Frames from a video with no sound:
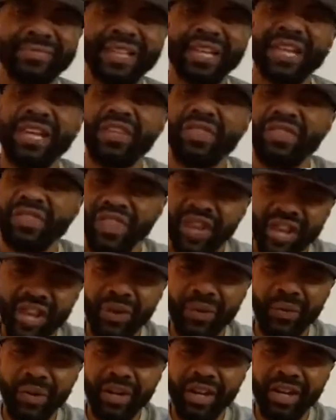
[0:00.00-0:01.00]
In
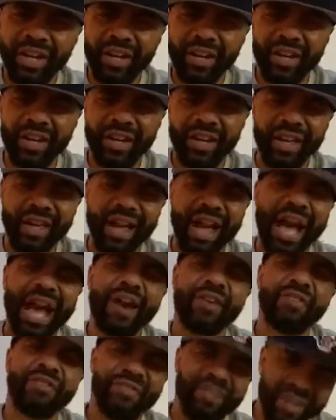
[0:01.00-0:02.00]
theory,
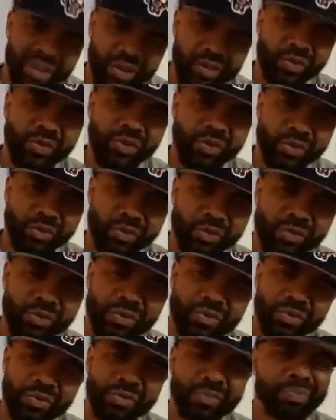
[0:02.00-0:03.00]
I feel you.
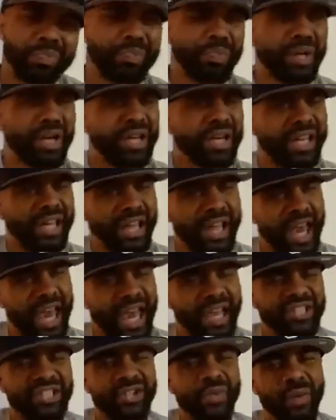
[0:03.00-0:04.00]
But in
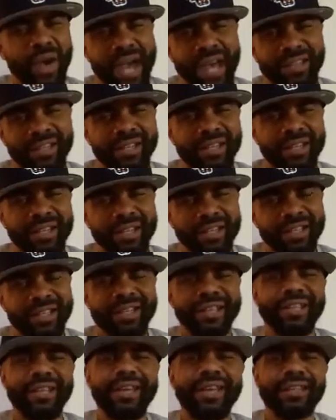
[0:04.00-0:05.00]
actuality,
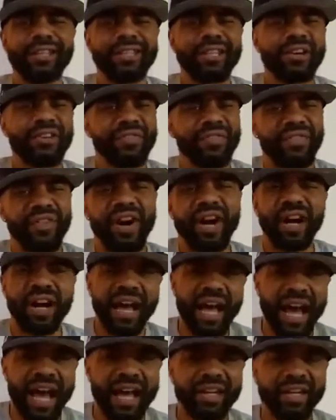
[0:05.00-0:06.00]
get the fuck
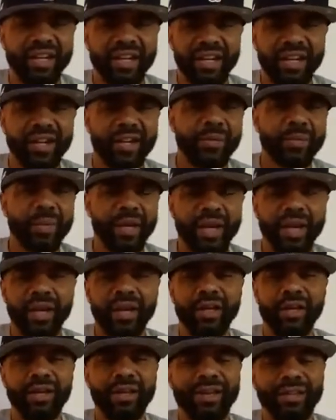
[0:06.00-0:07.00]
out of here,
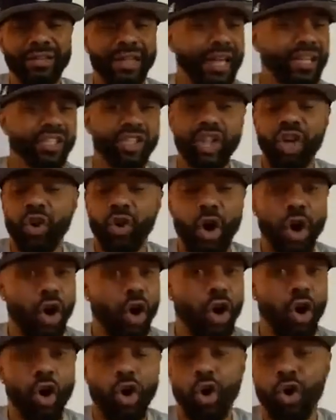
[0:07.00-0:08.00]
man. That's your
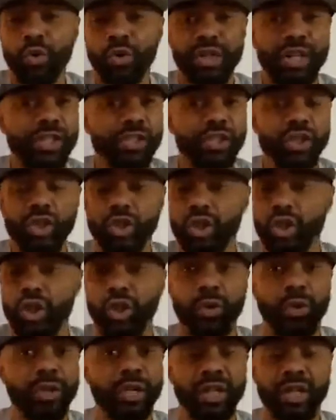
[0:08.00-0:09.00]
own
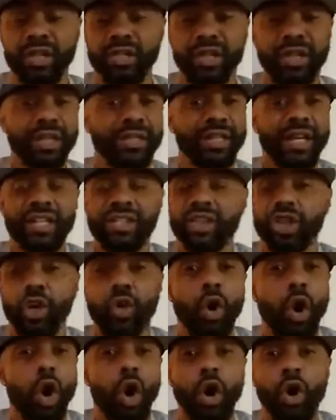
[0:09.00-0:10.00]
insecurities. That's
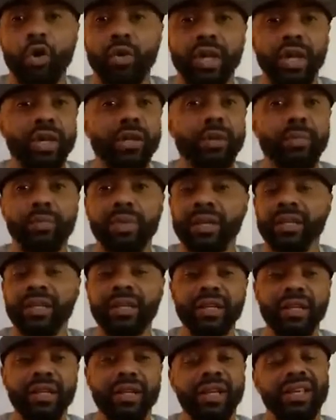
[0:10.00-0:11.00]
your own
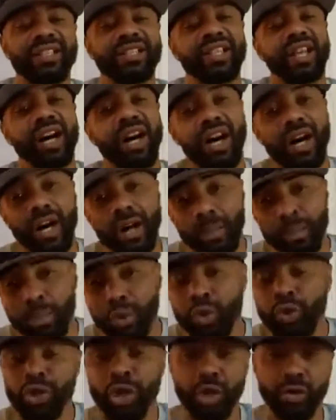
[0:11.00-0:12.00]
inability to
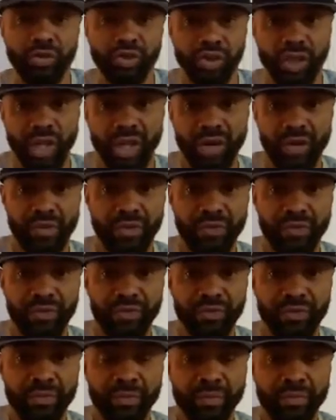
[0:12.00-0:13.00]
humble
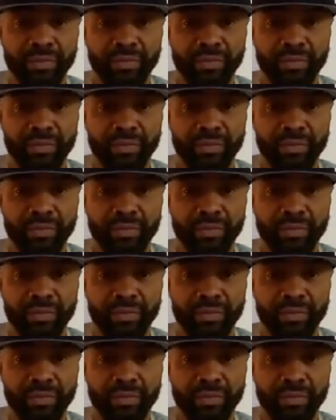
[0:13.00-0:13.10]
yourself.